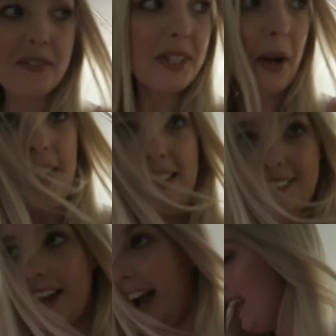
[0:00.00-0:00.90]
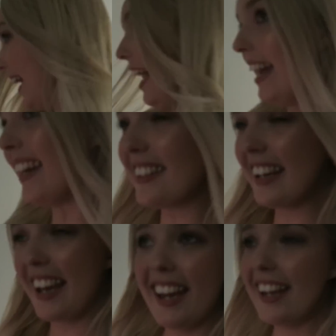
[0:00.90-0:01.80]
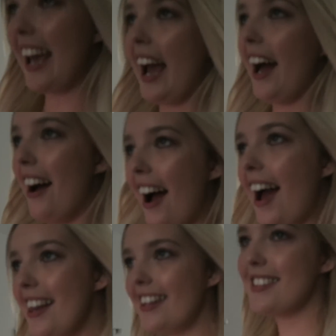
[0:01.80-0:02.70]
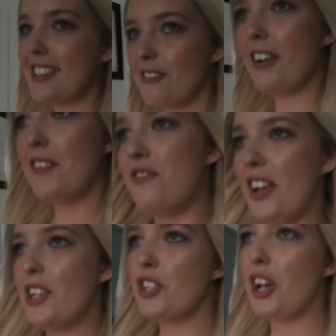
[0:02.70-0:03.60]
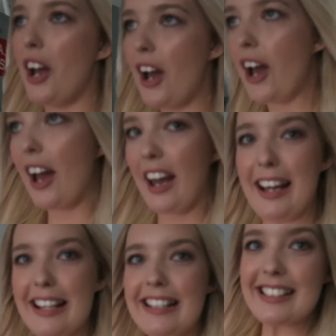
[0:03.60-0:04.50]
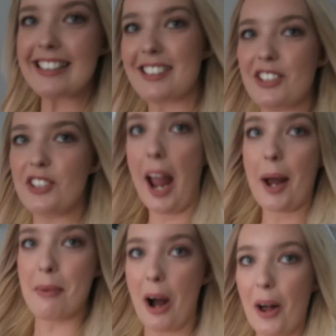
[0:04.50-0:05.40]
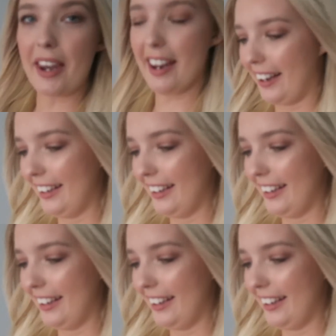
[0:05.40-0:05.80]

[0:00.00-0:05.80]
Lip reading: So excited. Get our Islands of Adventure jam on.